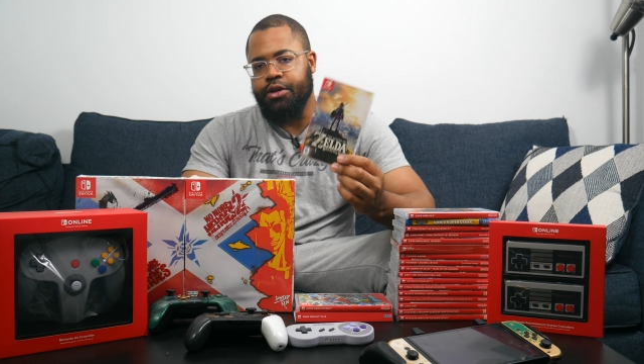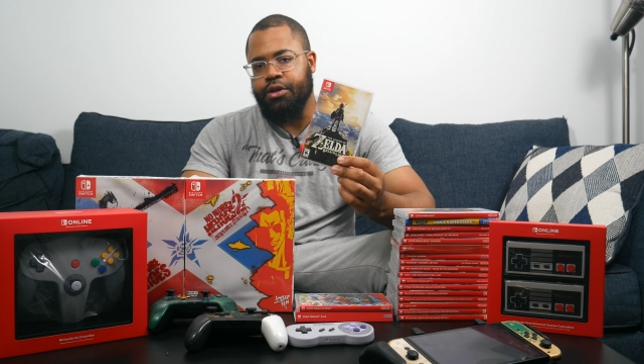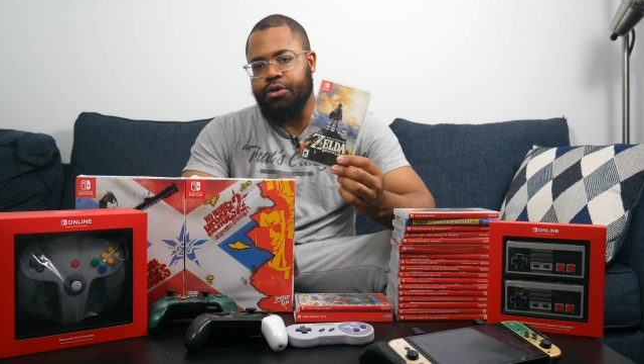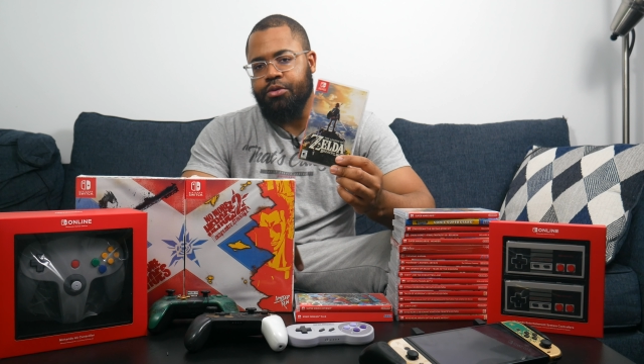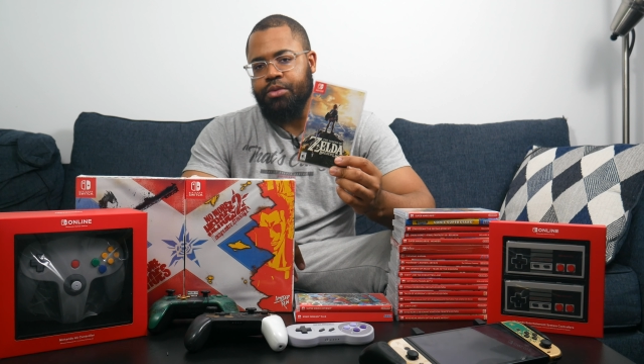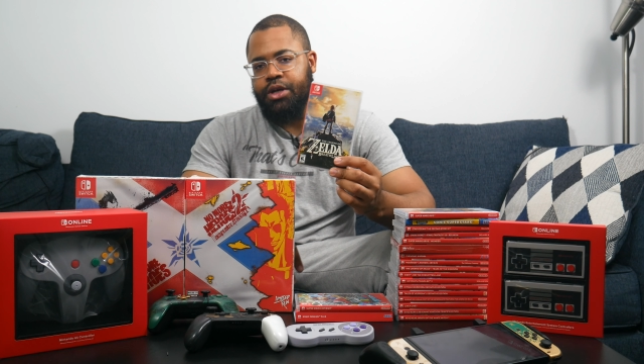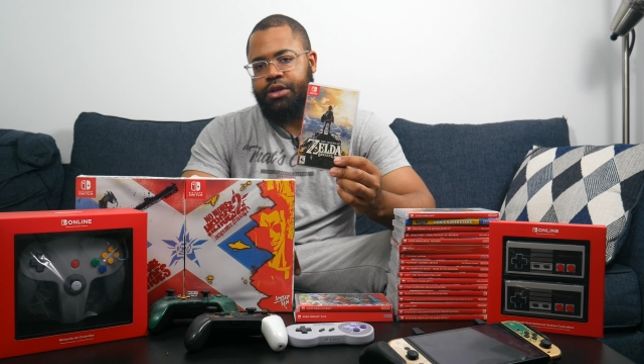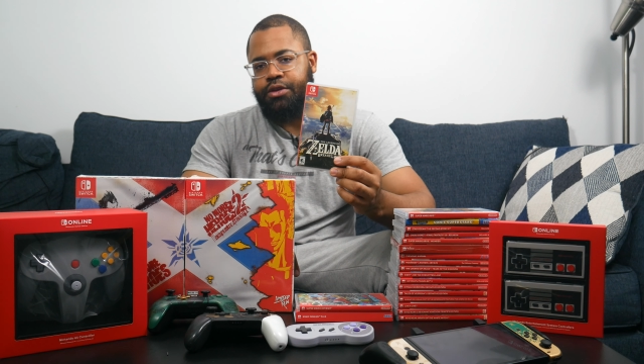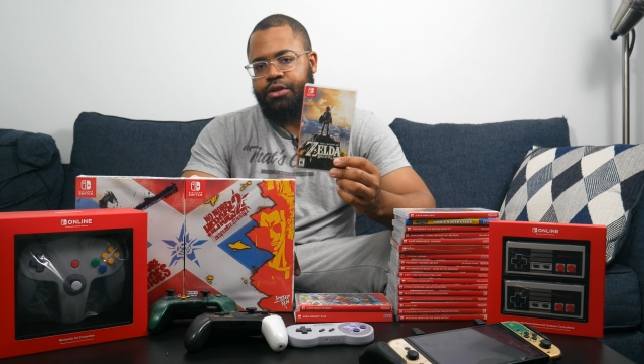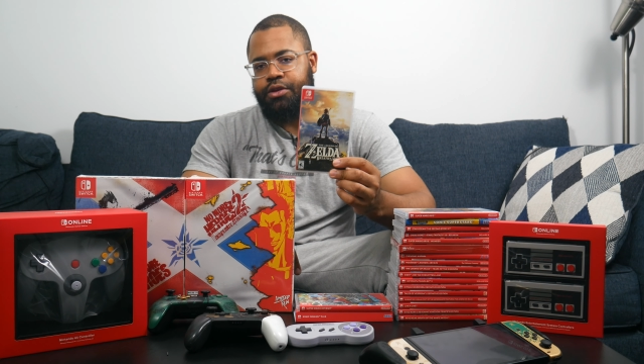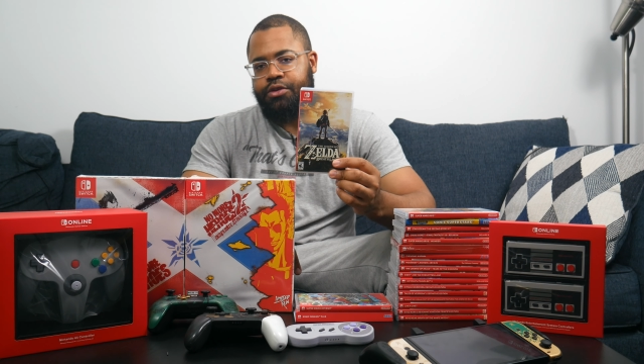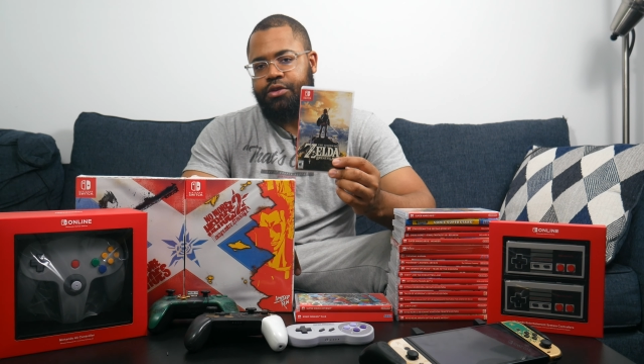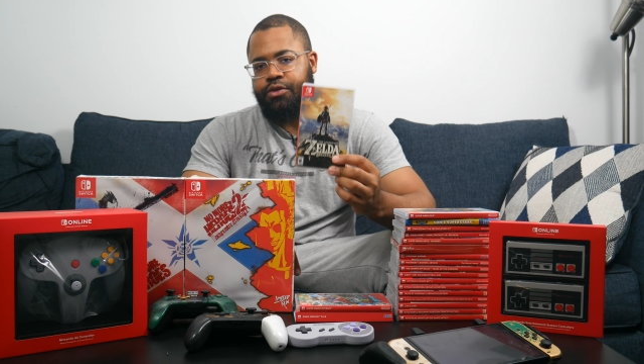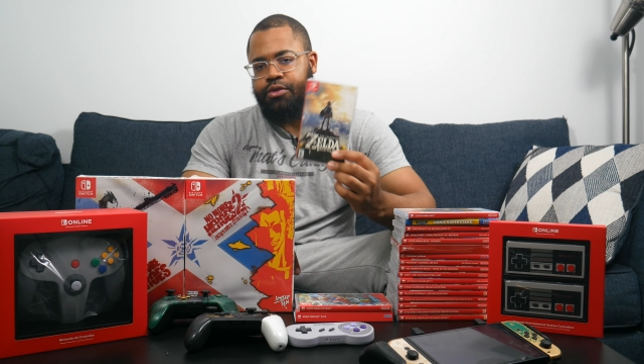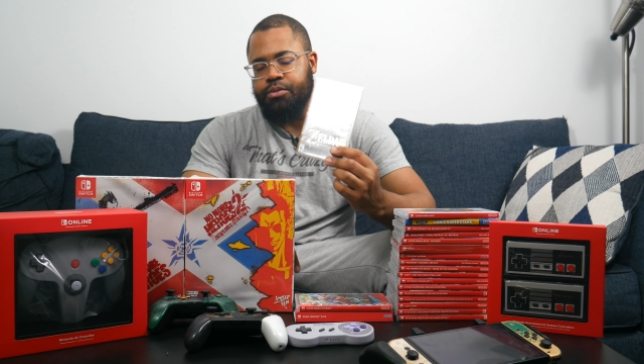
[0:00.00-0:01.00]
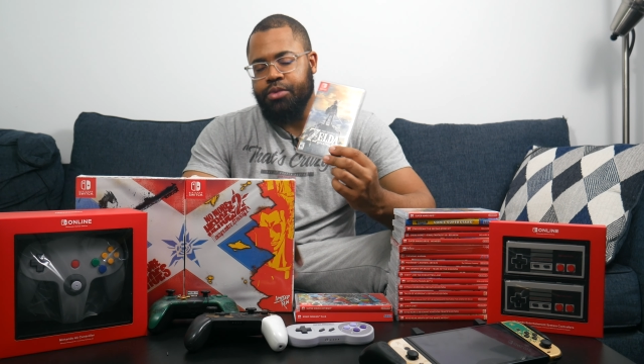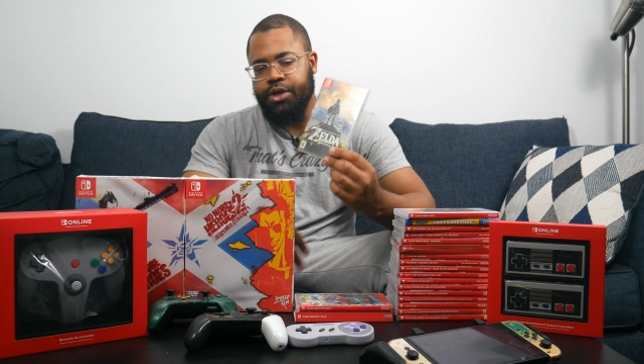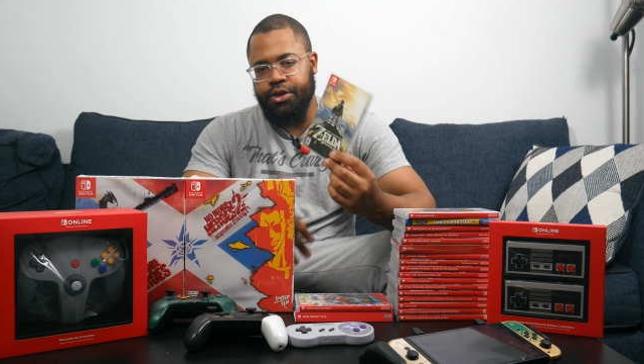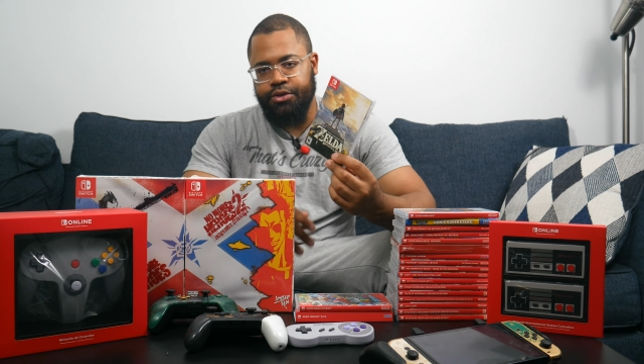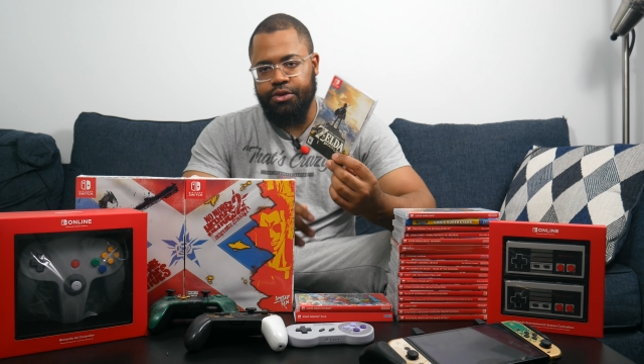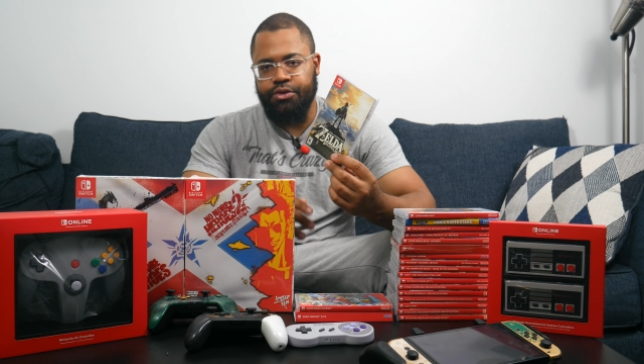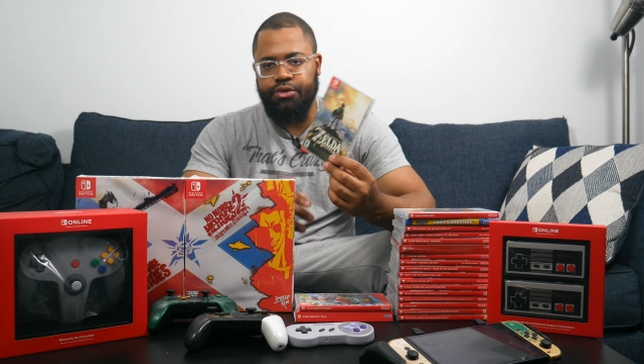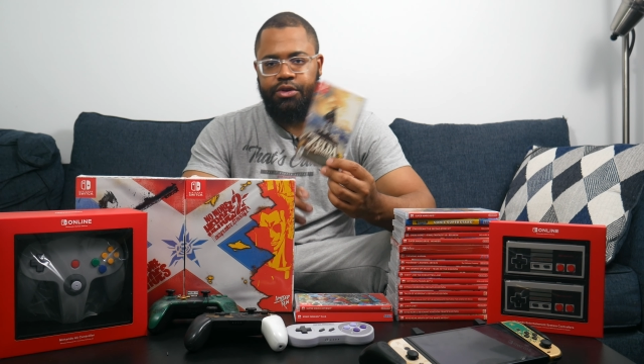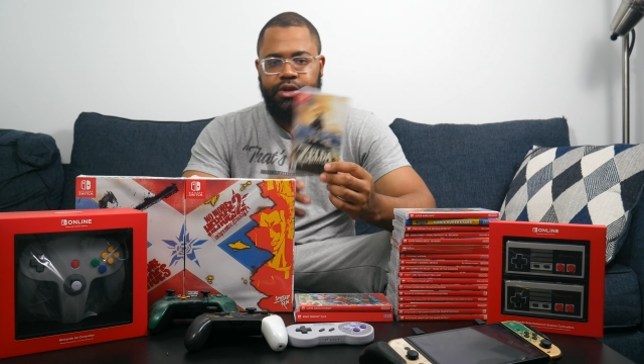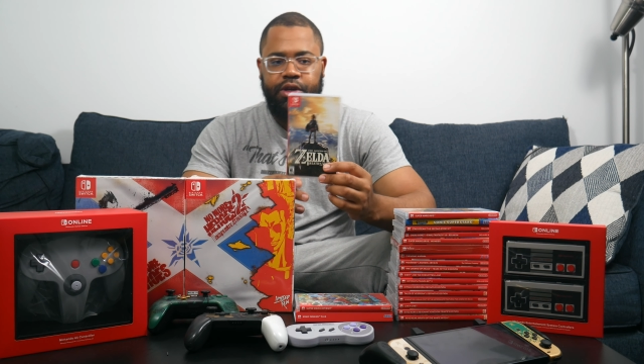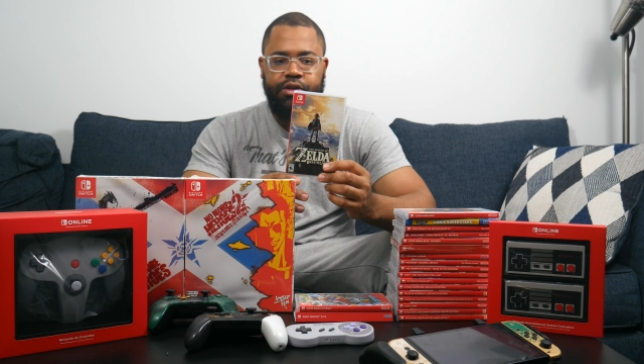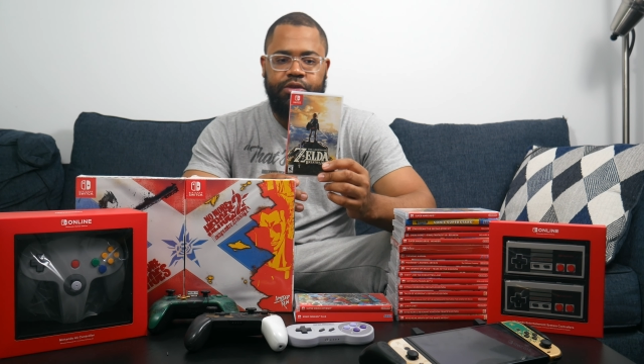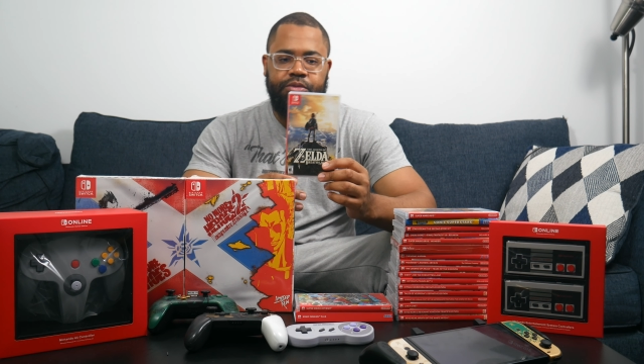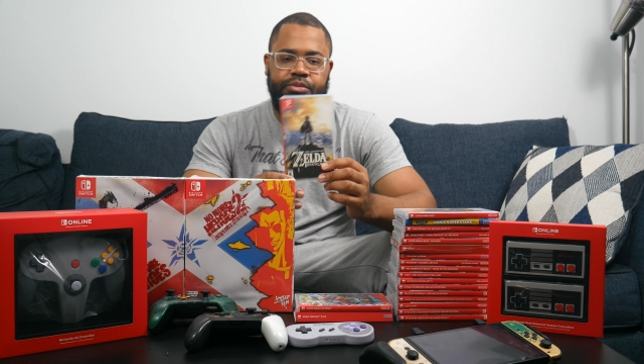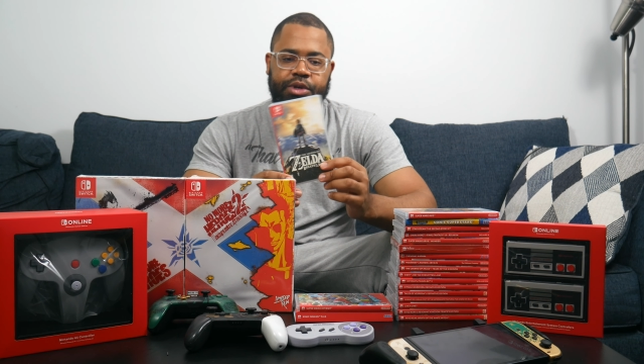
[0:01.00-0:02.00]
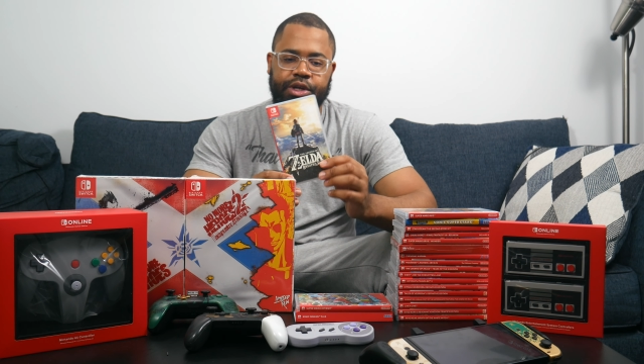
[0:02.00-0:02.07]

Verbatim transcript: can go back to this after playing Tears of the Kingdom,